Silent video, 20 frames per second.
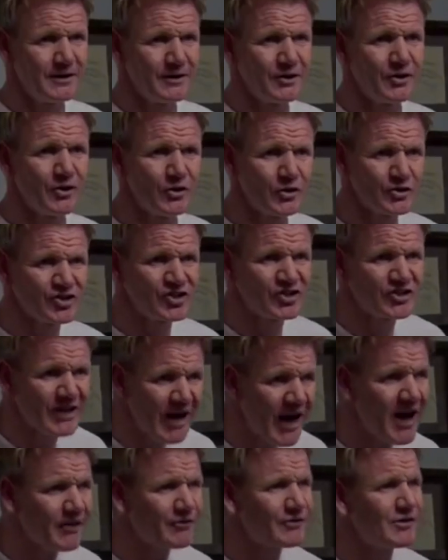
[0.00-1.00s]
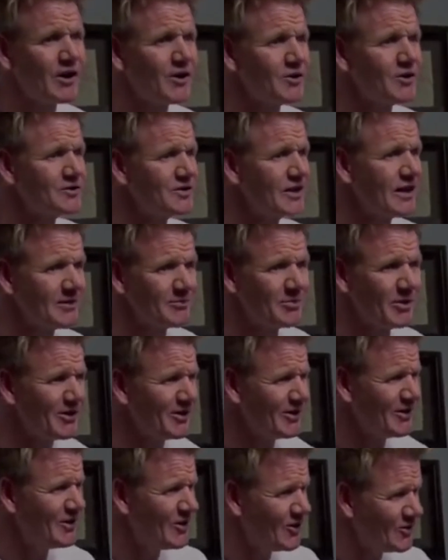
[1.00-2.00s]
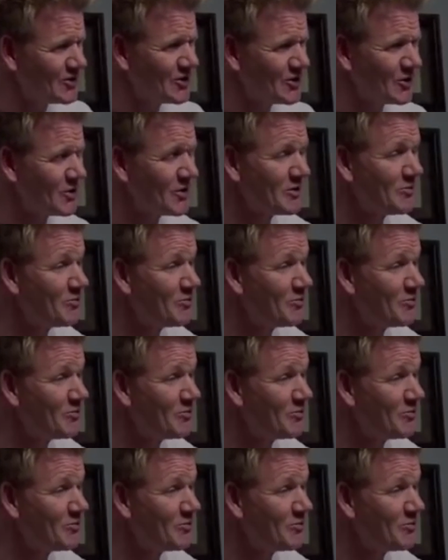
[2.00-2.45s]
Your staff knows it, but you two are